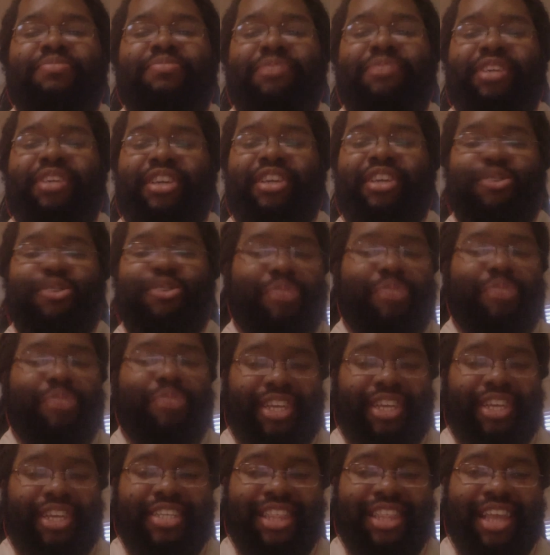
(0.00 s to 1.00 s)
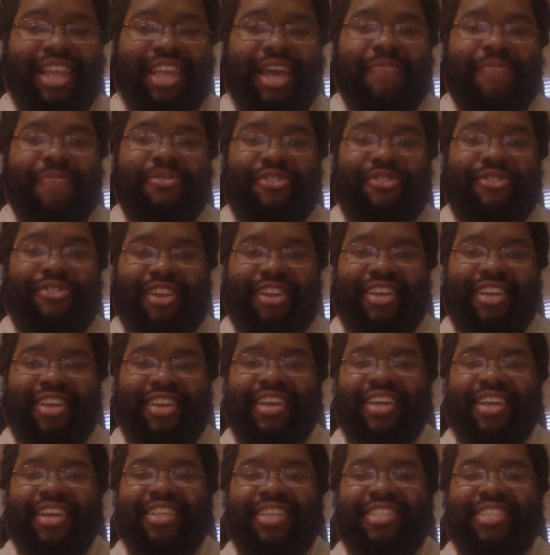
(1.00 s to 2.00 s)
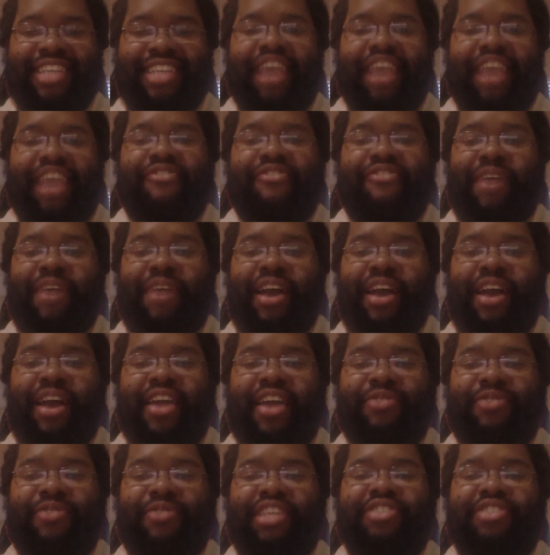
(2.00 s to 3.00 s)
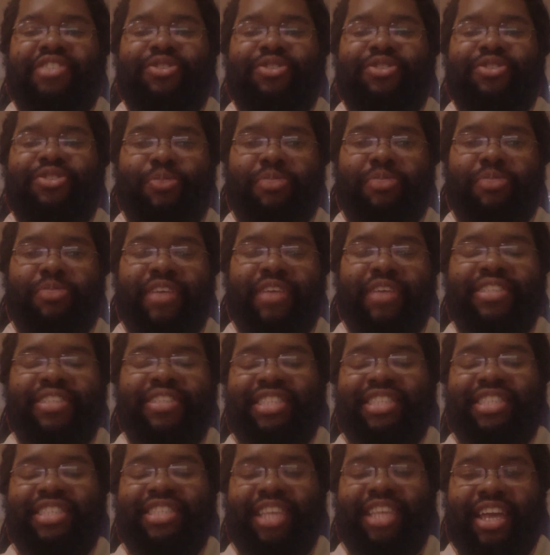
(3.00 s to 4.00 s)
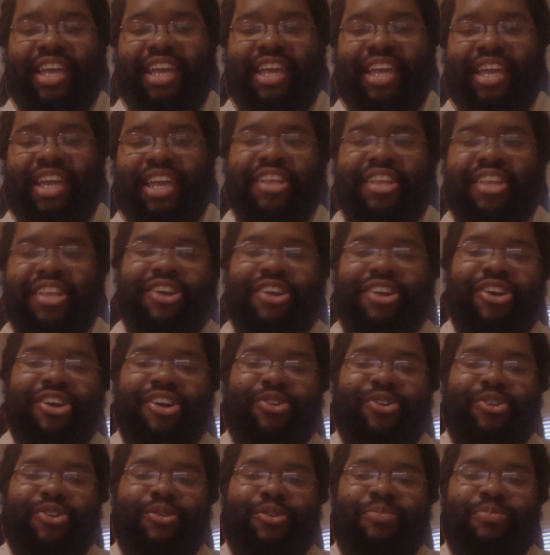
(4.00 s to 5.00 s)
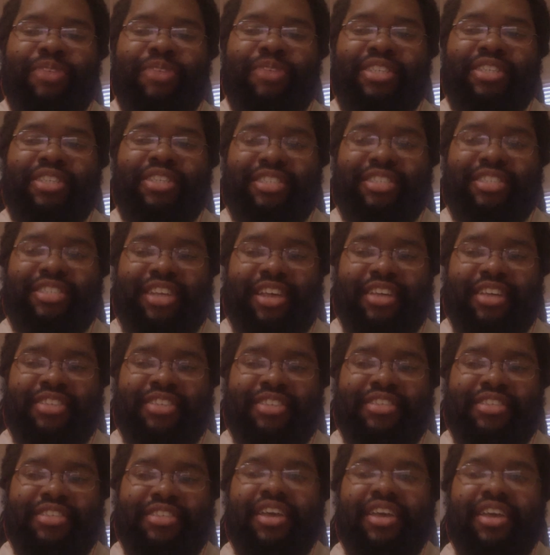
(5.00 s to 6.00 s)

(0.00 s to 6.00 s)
But can you please elaborate to everybody who thinks Google Plus is dead or Google Plus sucks?